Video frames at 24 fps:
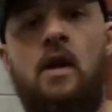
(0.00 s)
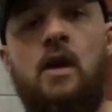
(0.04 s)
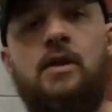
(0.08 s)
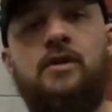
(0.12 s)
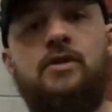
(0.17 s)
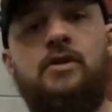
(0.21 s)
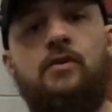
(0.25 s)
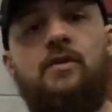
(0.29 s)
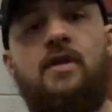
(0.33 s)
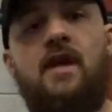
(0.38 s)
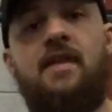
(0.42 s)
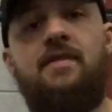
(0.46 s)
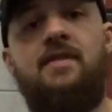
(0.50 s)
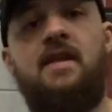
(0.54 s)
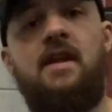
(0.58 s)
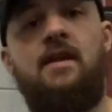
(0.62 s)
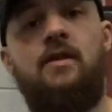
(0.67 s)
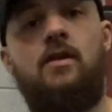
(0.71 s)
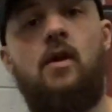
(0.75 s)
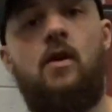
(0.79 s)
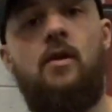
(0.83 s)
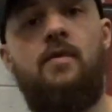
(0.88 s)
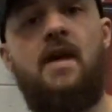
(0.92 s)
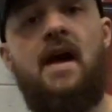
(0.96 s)
so that they
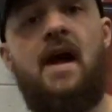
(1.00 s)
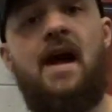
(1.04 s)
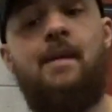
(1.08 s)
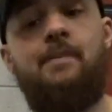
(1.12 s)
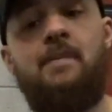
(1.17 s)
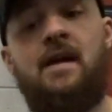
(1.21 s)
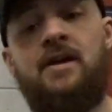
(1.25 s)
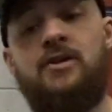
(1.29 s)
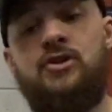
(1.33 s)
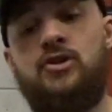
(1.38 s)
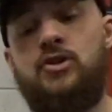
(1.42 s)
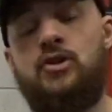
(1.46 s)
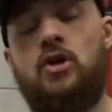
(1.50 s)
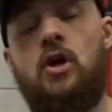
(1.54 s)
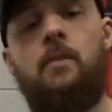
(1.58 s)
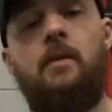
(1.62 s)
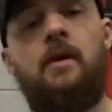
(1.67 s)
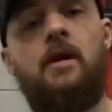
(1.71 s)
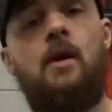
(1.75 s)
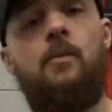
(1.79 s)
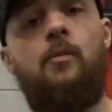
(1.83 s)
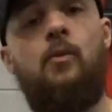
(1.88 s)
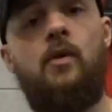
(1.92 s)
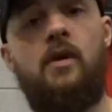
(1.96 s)
know that I'm not just
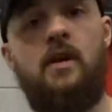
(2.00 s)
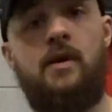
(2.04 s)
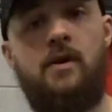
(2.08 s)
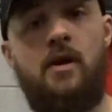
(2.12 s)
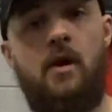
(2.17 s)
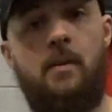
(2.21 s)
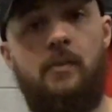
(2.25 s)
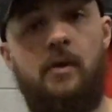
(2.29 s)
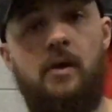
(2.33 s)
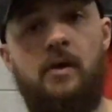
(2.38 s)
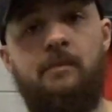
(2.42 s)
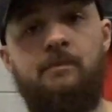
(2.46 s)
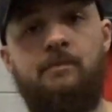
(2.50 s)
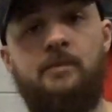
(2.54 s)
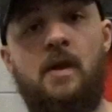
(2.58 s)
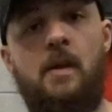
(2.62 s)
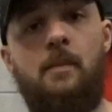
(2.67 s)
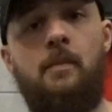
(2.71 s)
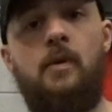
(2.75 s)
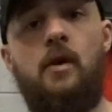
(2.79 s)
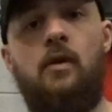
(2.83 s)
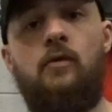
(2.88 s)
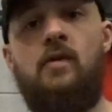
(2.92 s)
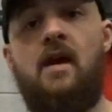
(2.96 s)
coming up with a
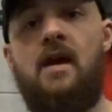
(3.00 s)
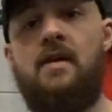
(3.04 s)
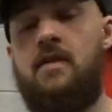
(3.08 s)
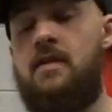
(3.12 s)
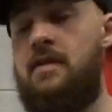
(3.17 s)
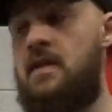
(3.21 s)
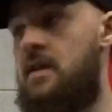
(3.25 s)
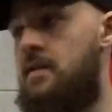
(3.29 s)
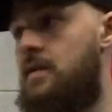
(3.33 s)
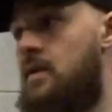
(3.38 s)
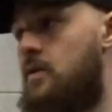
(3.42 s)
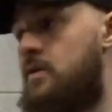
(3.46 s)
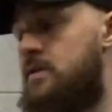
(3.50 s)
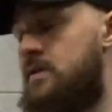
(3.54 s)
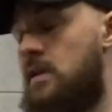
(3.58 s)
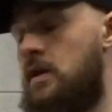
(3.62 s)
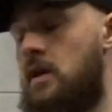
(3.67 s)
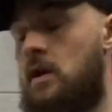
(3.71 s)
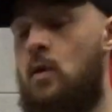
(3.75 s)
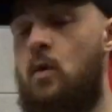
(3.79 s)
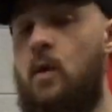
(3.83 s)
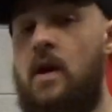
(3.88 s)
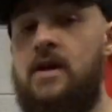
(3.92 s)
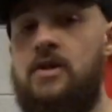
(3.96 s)
number, but rather than there's an
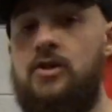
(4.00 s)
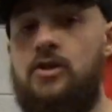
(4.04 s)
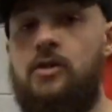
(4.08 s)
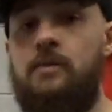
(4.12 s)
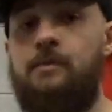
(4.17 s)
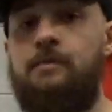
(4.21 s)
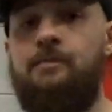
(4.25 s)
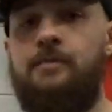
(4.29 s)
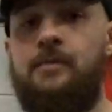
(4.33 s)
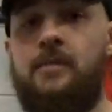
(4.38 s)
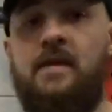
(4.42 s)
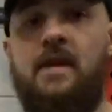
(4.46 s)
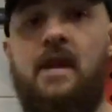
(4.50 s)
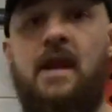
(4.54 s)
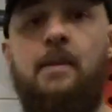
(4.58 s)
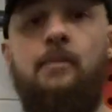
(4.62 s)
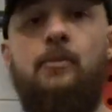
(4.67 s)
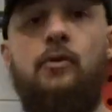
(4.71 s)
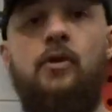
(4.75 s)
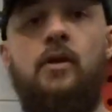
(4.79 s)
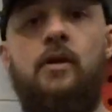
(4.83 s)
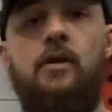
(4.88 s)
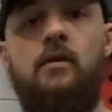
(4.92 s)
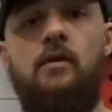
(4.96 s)
equation that I
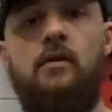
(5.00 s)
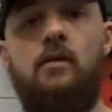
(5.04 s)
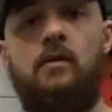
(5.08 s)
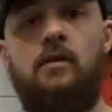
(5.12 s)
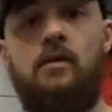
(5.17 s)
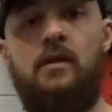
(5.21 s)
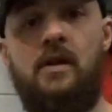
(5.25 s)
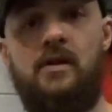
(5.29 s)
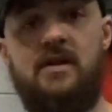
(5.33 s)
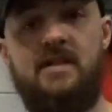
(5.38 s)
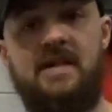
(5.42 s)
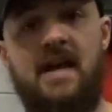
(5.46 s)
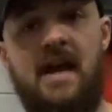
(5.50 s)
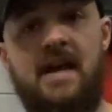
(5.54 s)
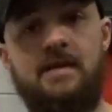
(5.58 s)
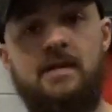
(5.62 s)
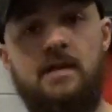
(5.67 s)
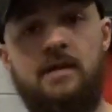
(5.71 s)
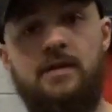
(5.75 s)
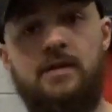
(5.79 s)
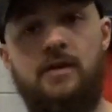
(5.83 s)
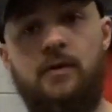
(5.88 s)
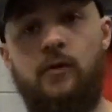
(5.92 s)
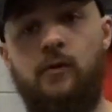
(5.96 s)
put their stats
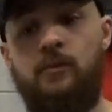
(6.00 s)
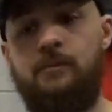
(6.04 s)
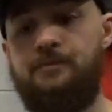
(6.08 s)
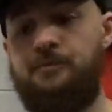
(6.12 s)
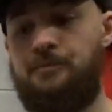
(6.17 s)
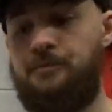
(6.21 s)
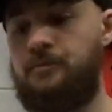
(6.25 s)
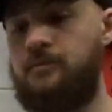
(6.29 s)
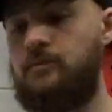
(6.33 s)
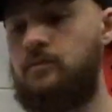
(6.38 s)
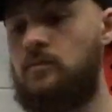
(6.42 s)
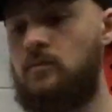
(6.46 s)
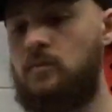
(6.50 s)
into,